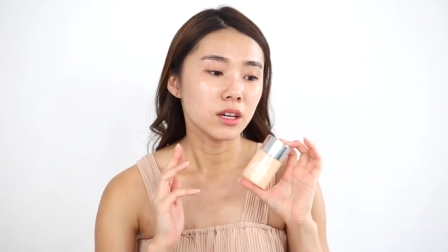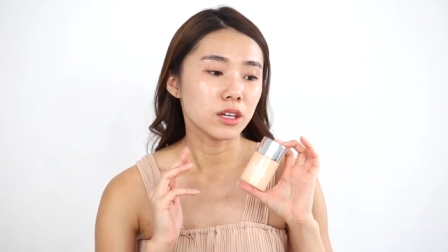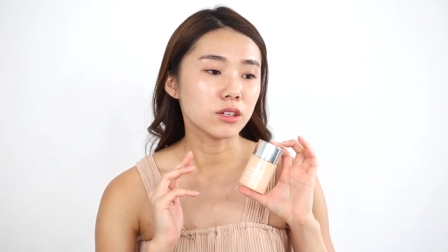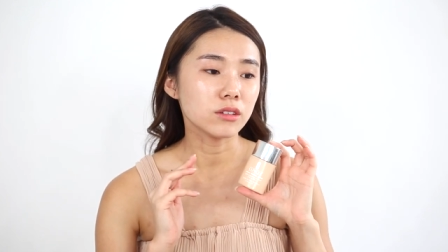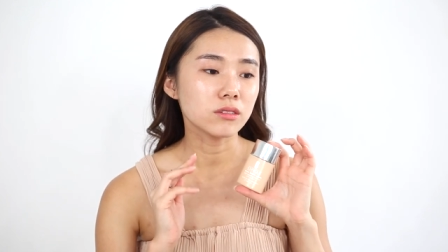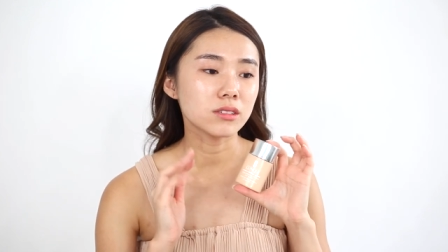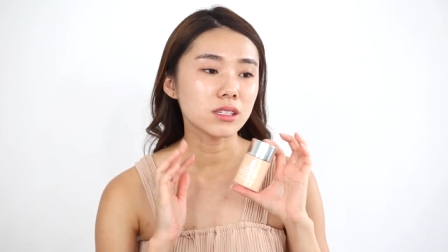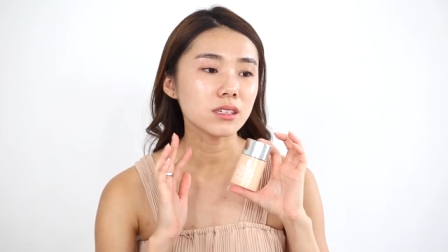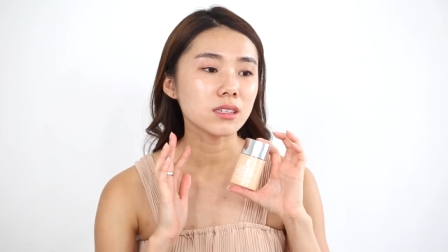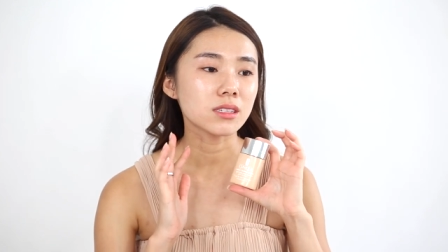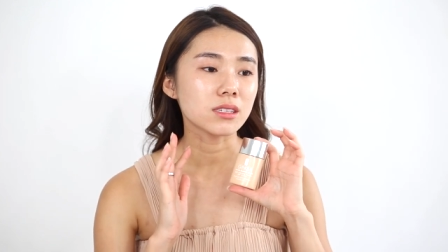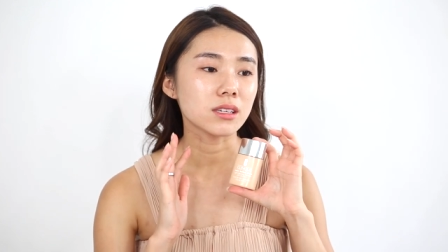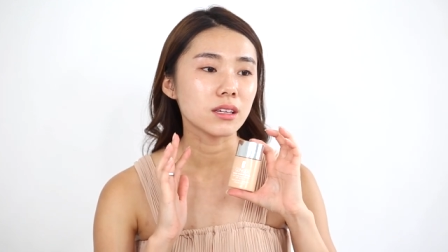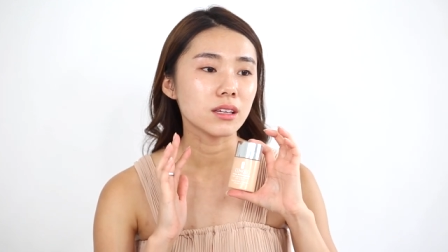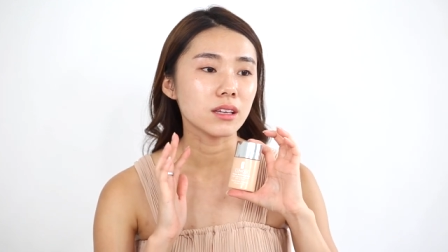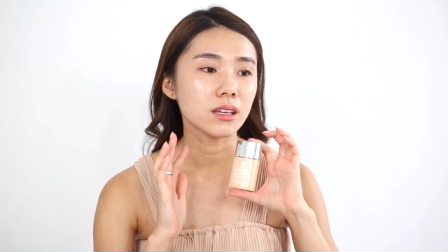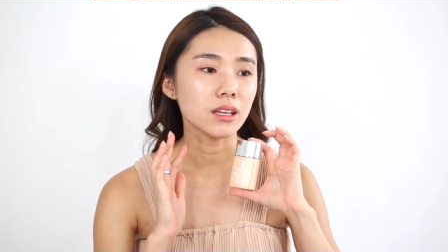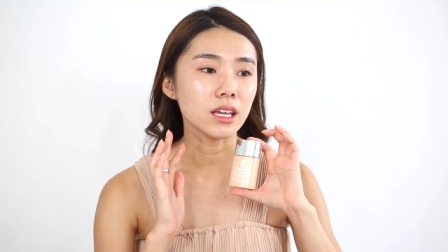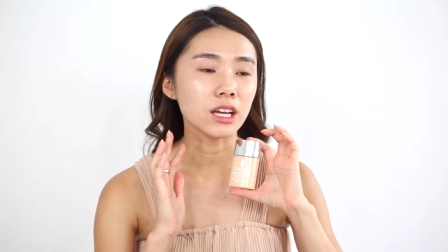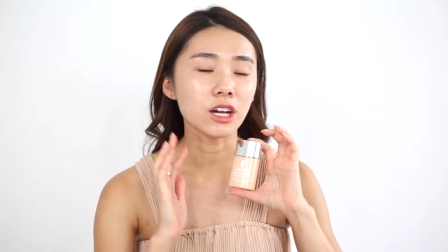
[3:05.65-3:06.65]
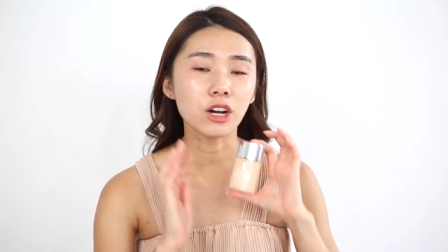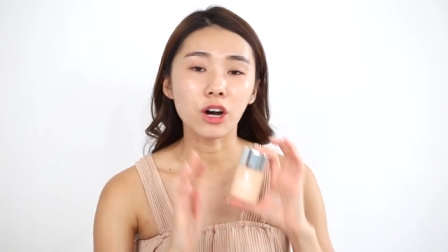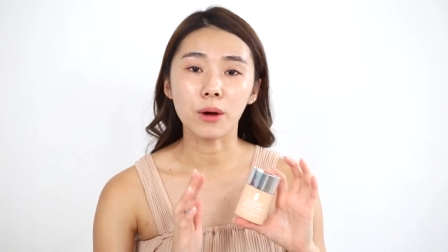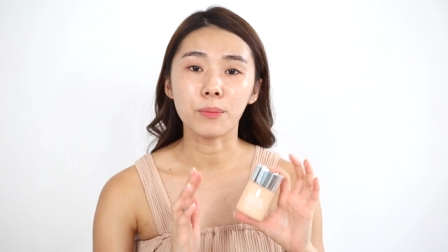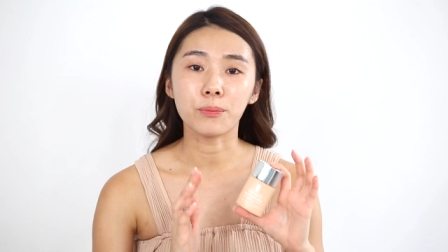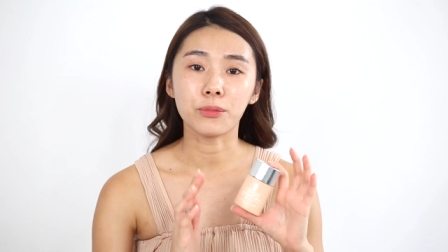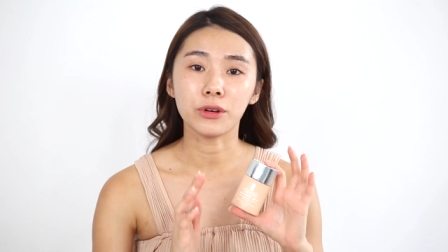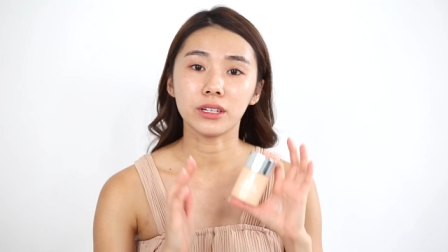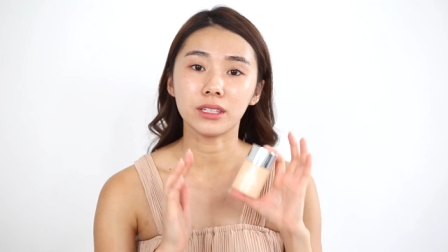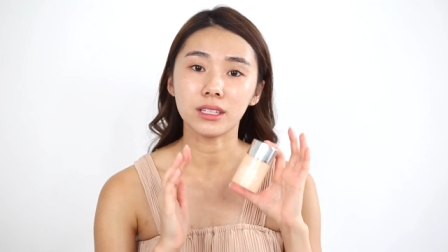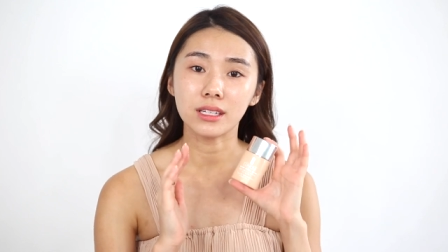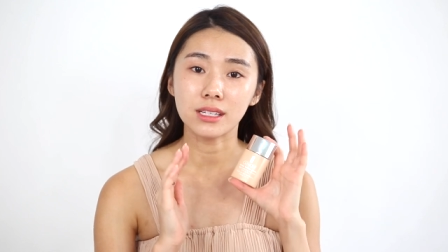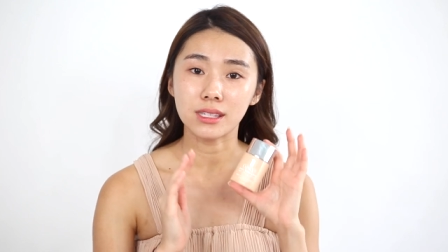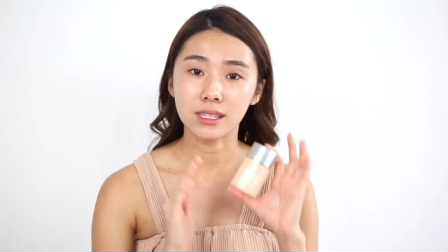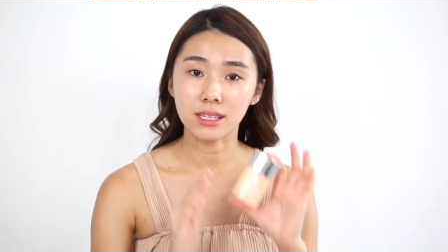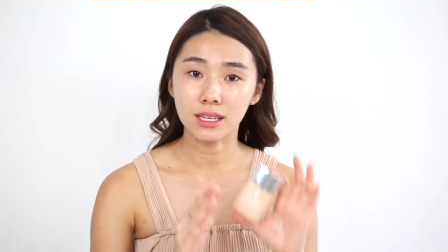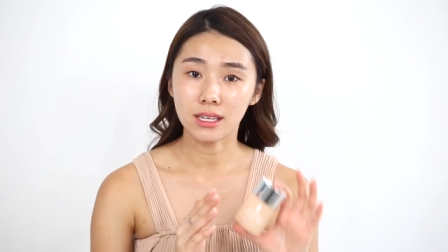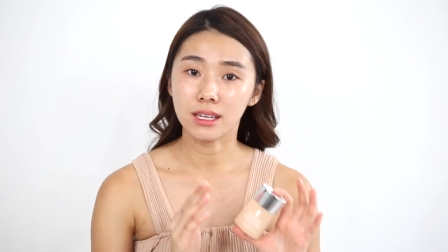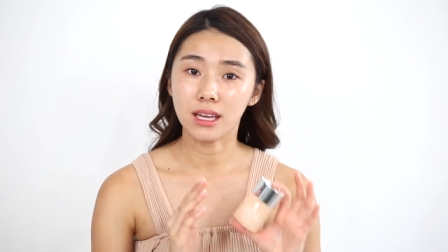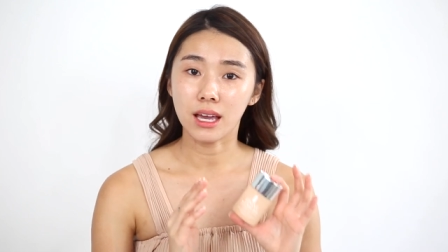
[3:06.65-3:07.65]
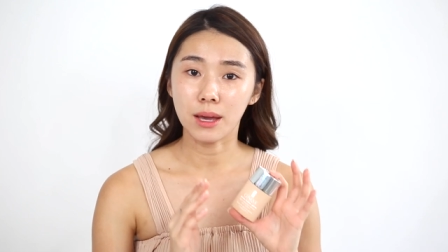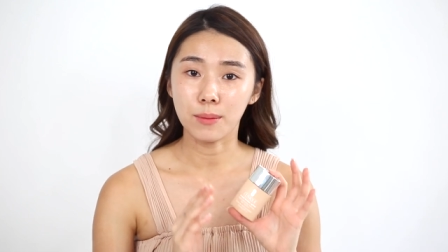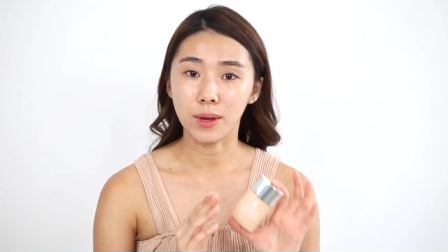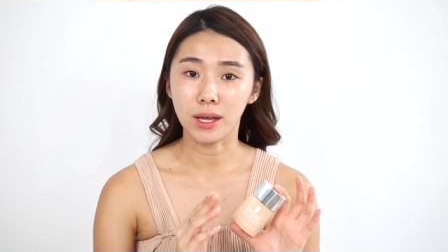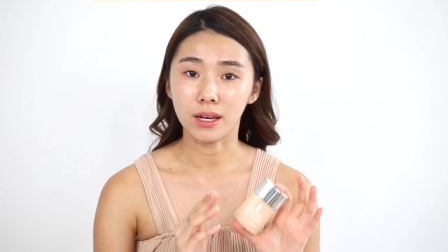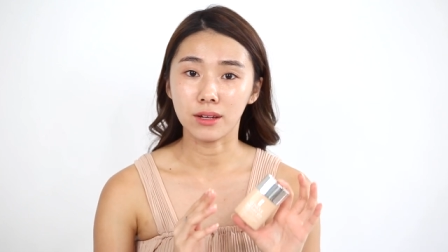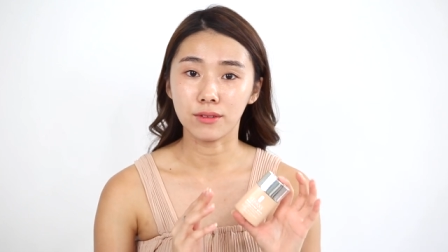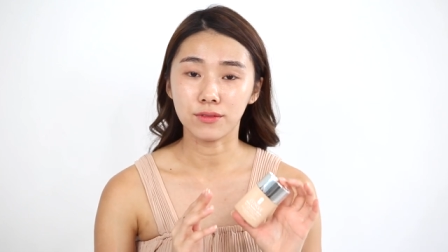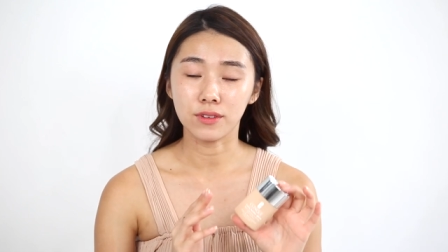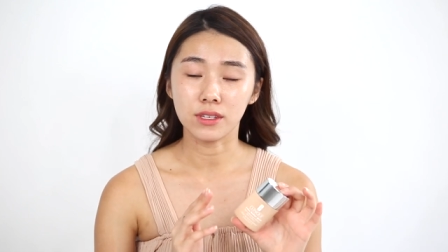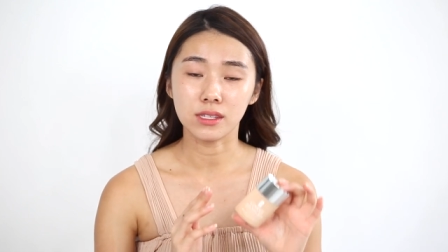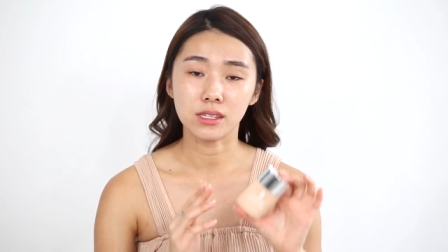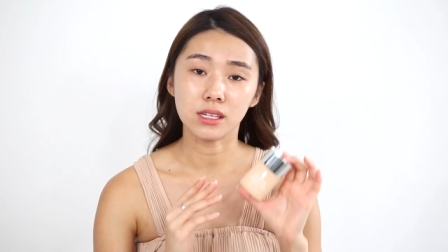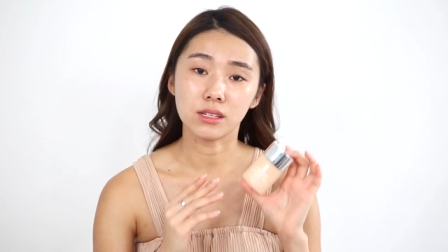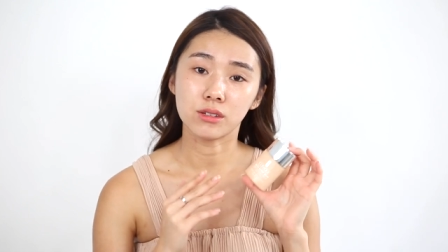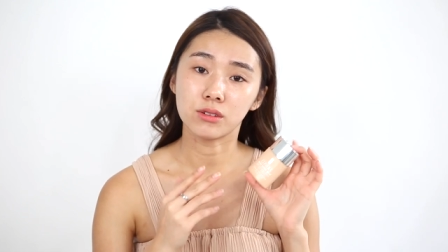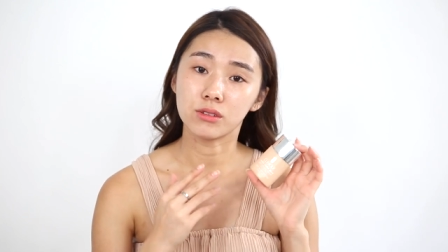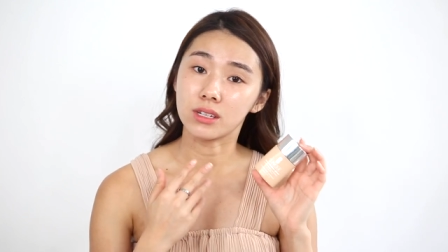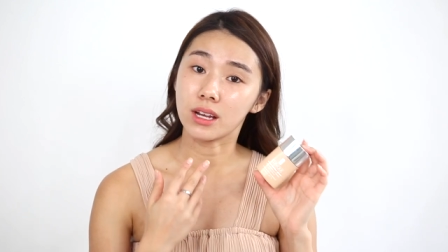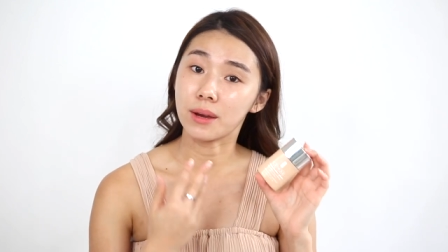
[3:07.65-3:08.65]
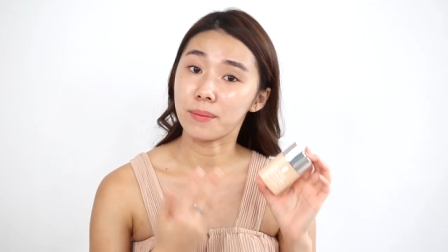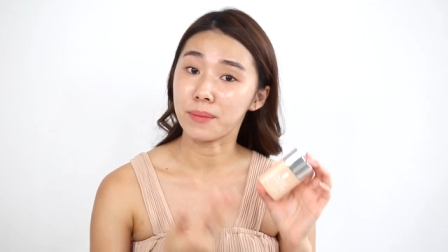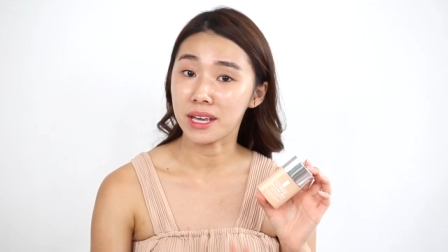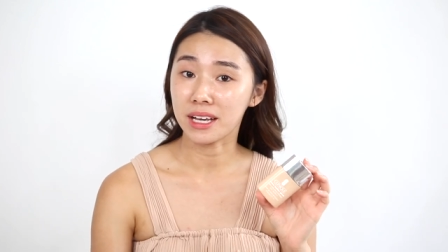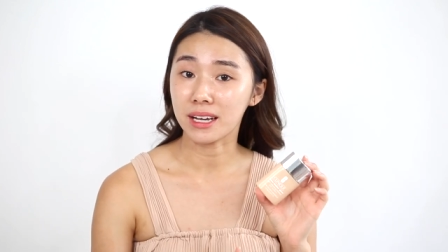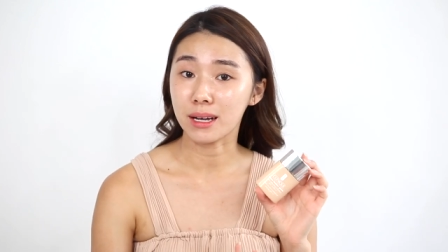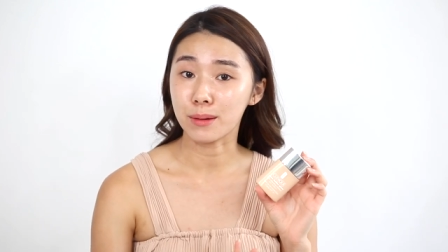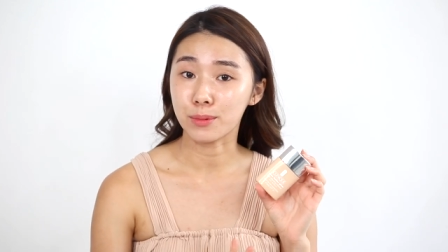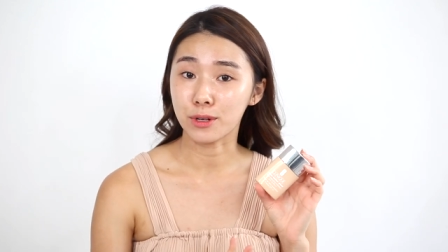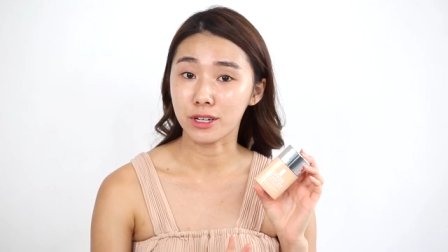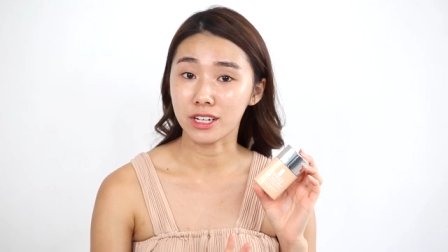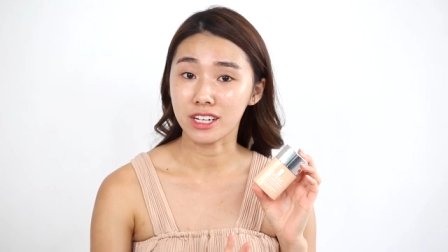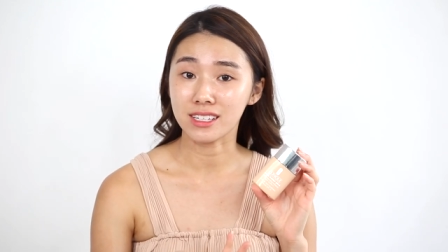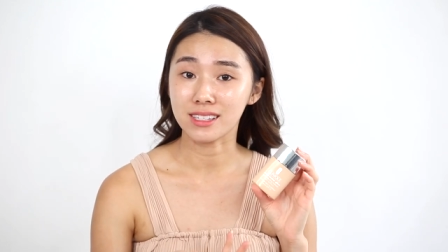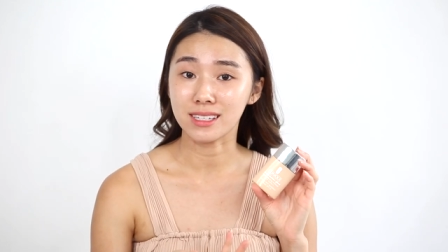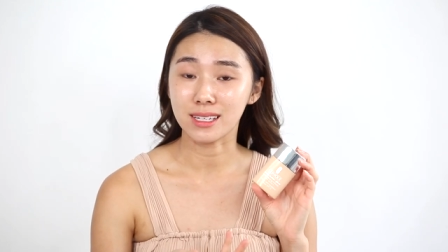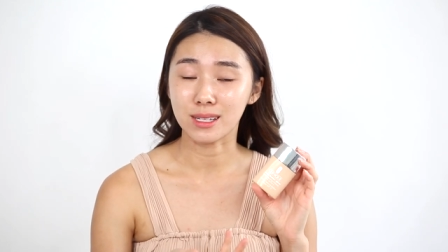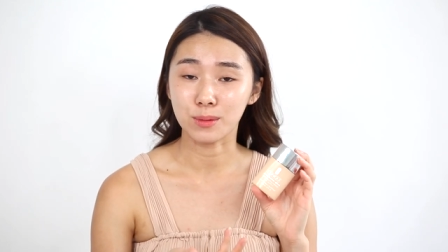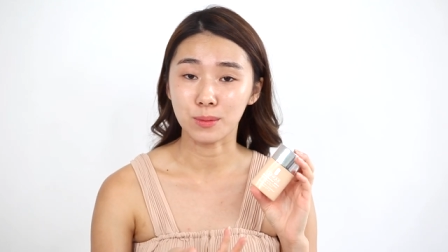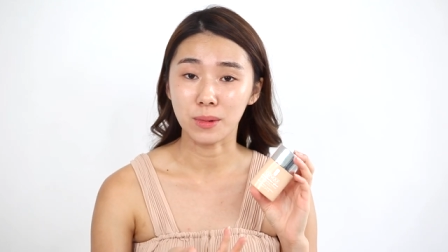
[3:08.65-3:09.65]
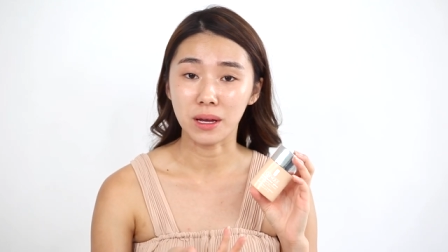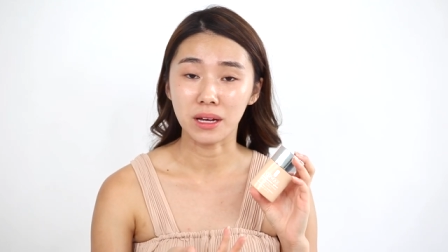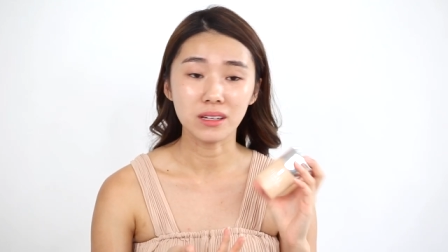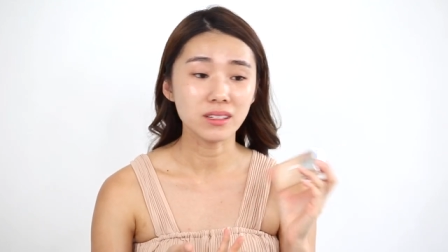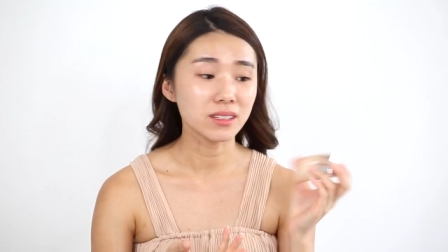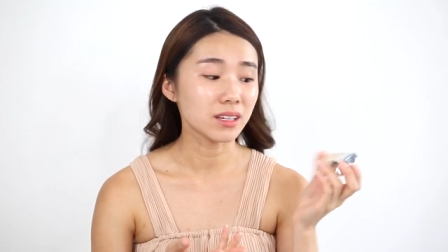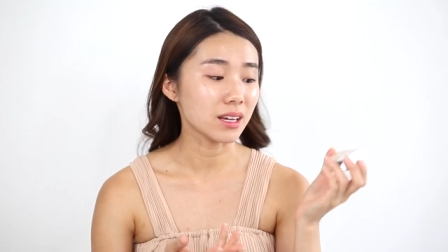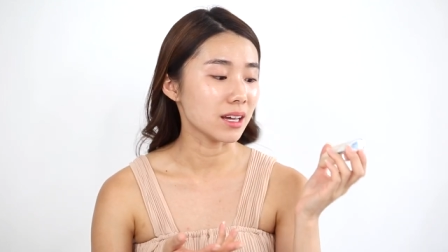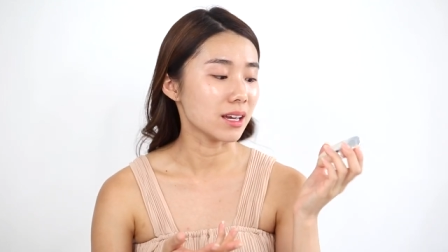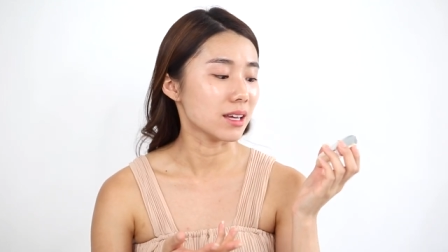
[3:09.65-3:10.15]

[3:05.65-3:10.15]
you know, just incorporating skincare benefits into their makeup products as well.